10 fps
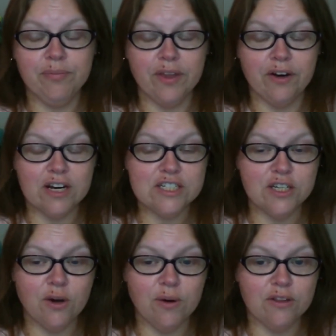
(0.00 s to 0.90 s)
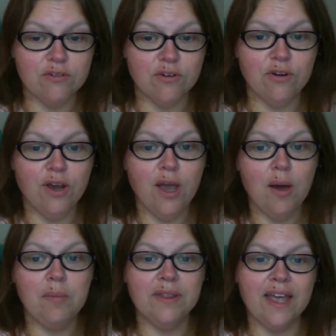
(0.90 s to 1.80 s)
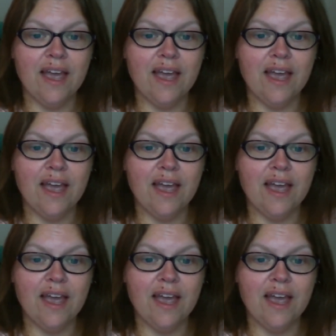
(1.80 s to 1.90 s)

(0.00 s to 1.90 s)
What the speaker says: that are actually going through, but they